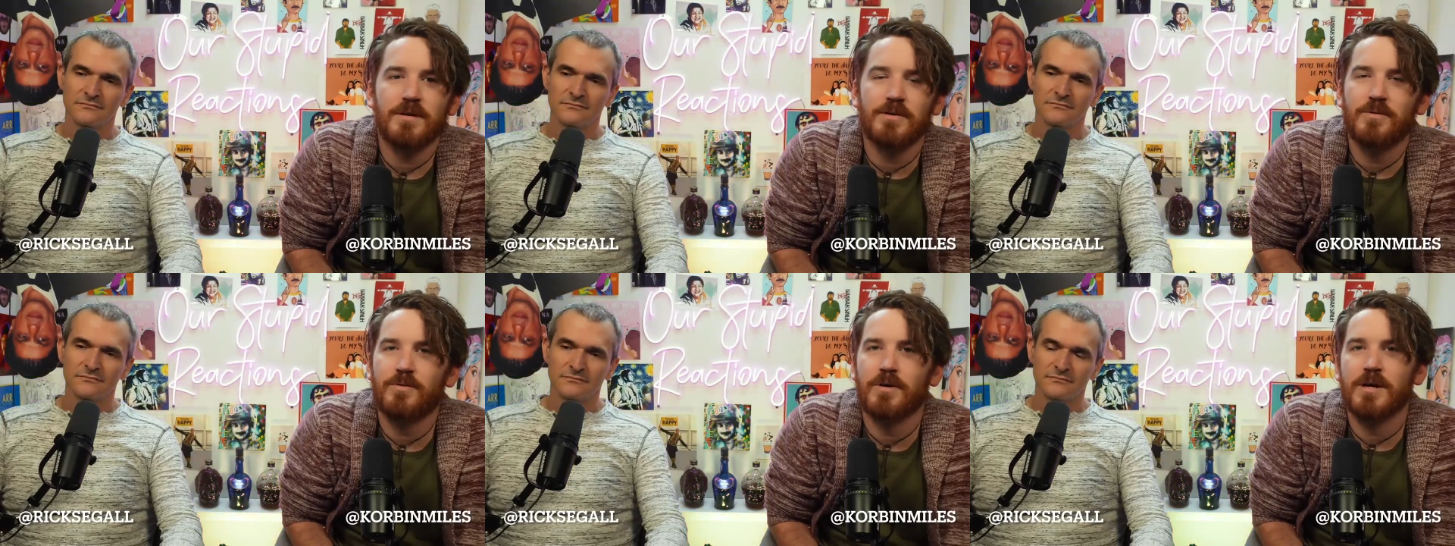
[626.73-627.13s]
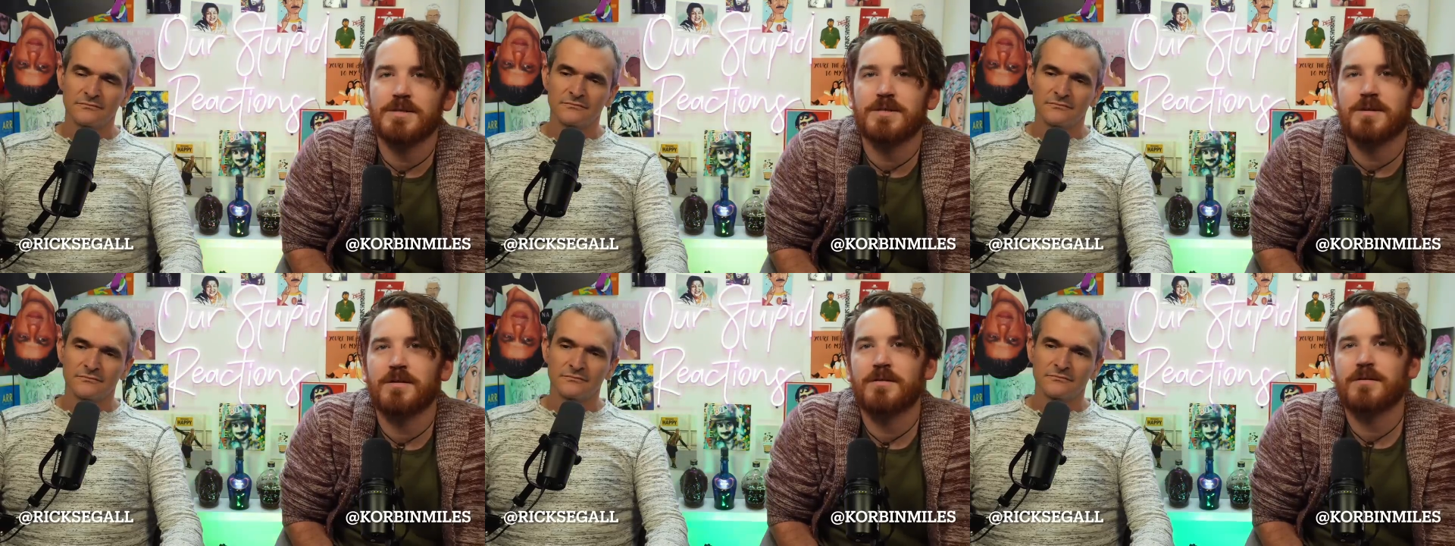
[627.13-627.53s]
Speaker 1: you
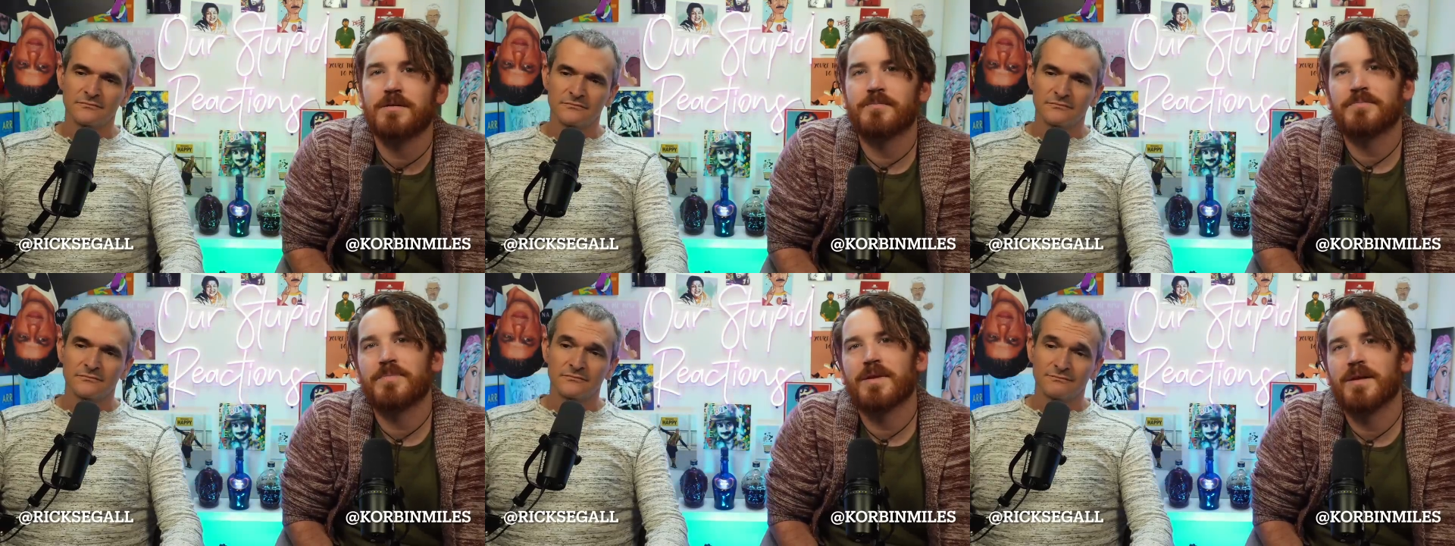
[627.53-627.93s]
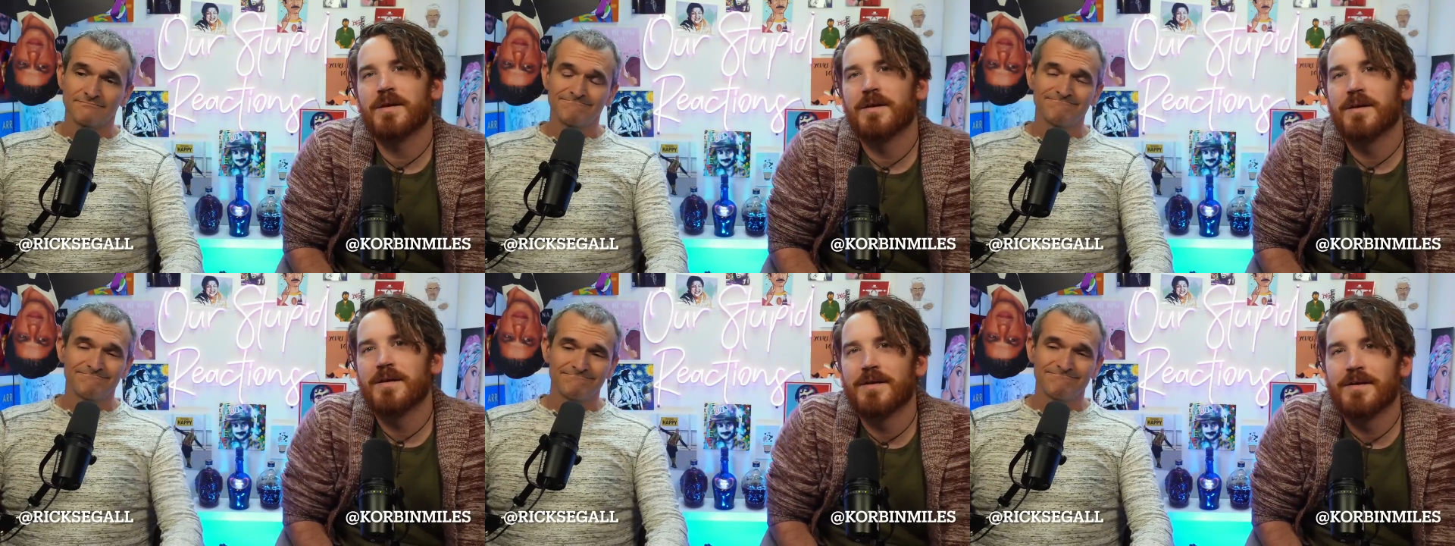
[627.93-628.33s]
crazy girl!
Speaker 2: Yeah.
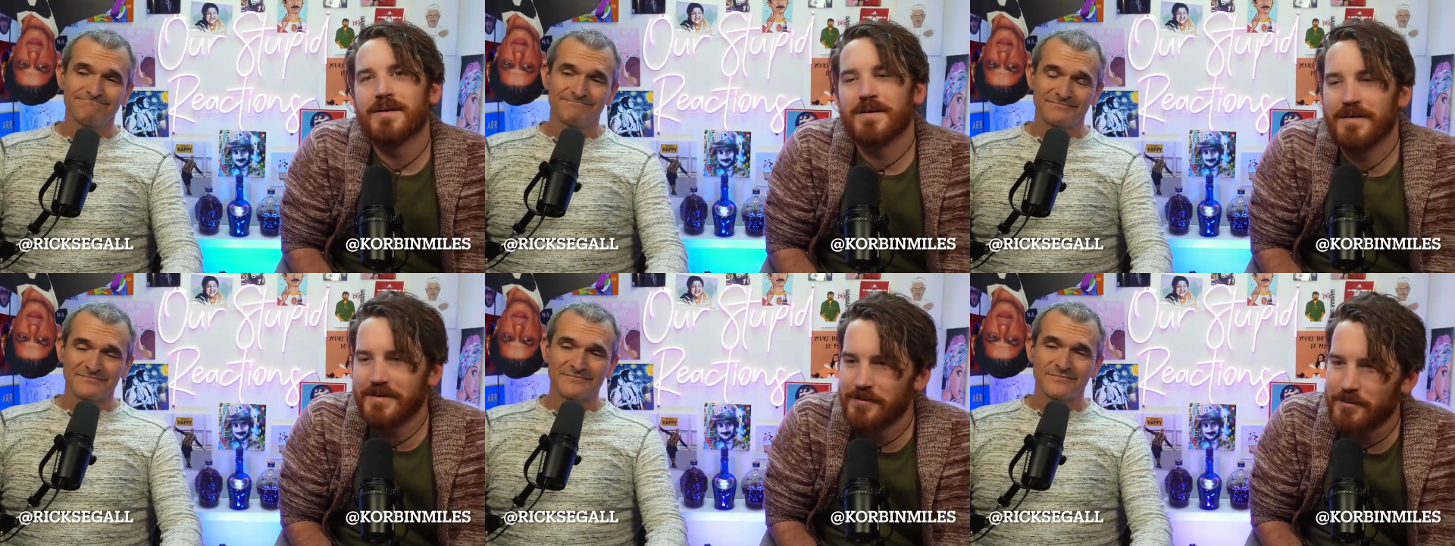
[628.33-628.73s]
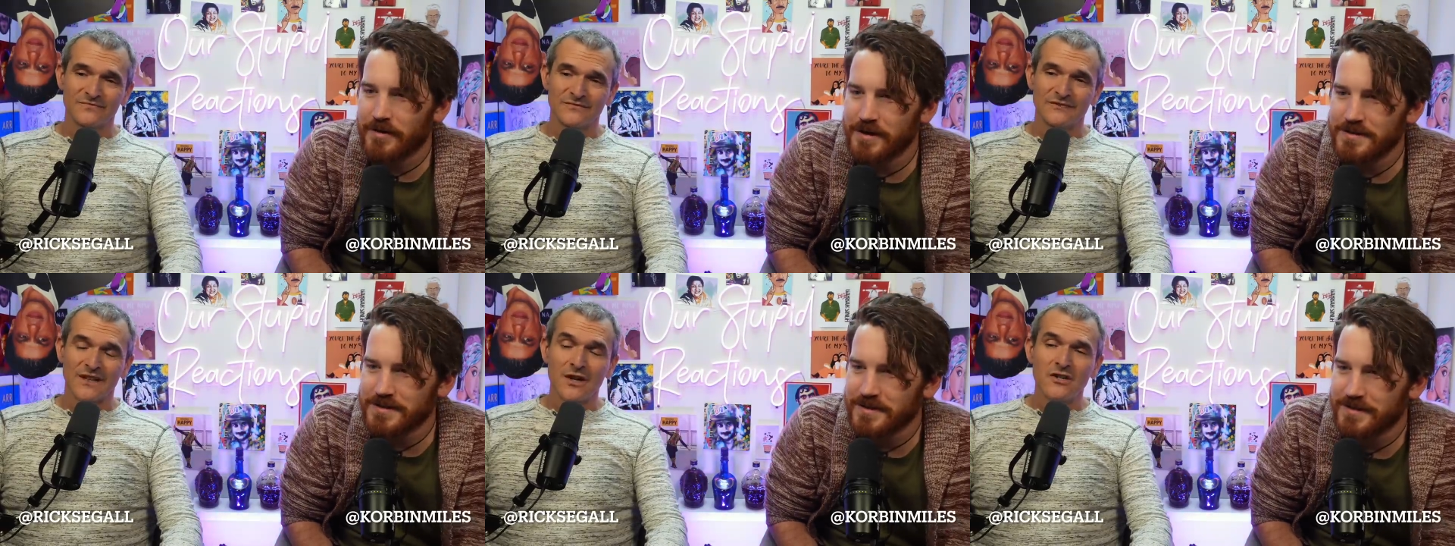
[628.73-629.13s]
You
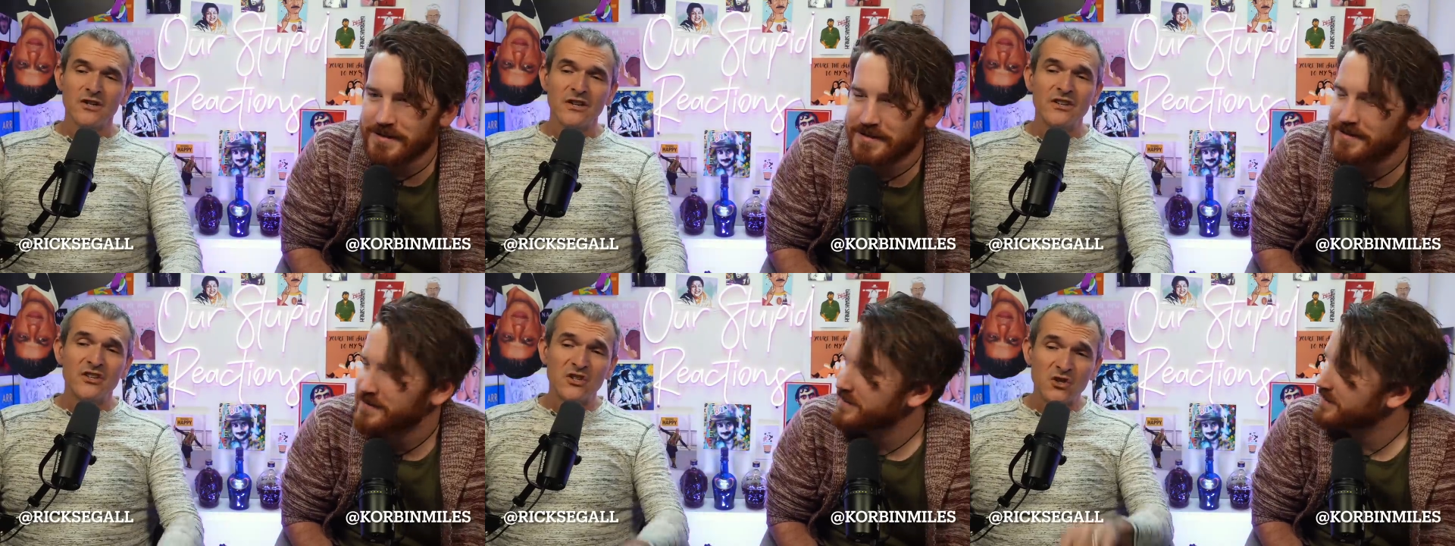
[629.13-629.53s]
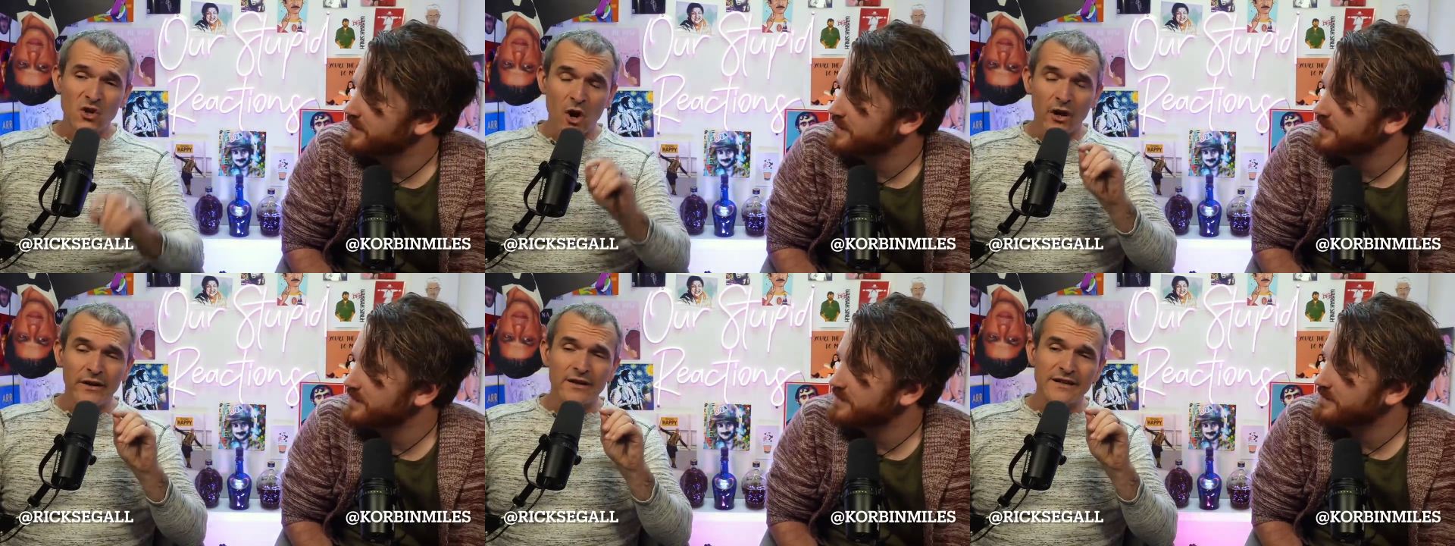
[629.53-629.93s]
crazy. She
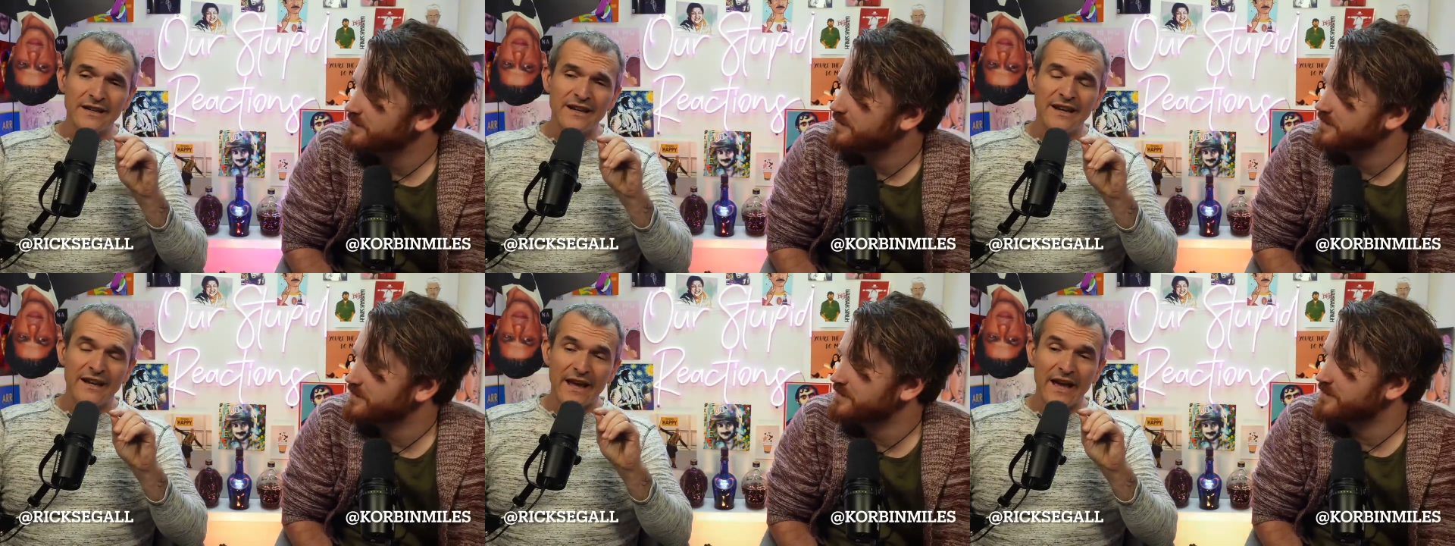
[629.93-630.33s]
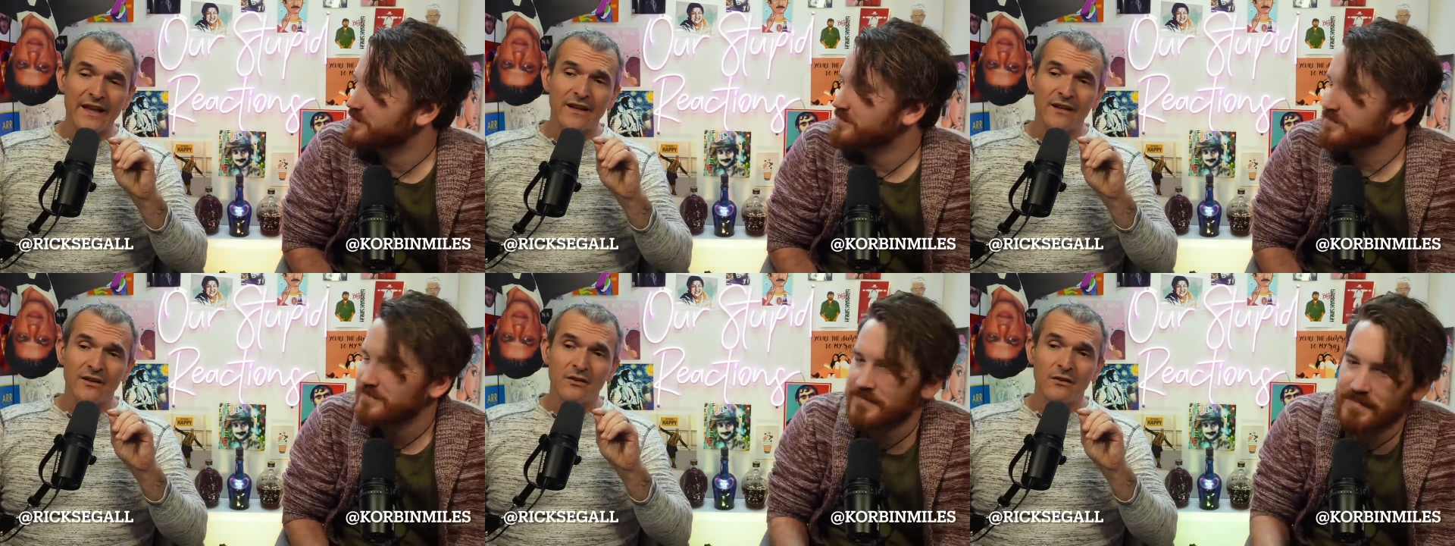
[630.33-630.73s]
started to
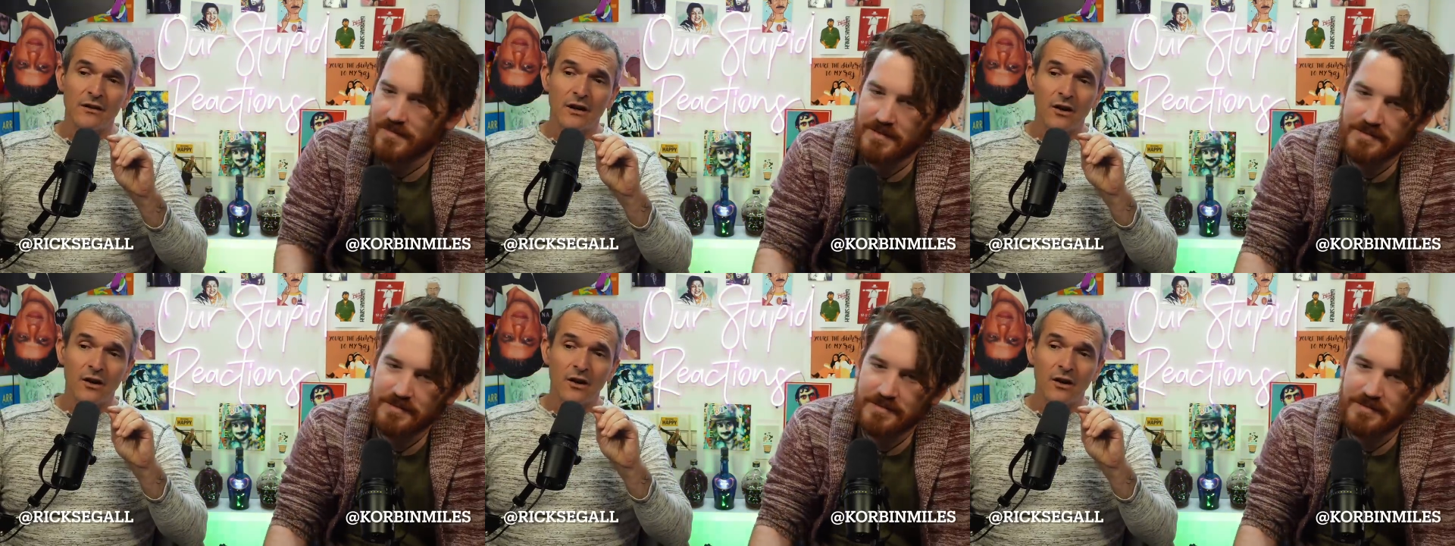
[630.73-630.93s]
get a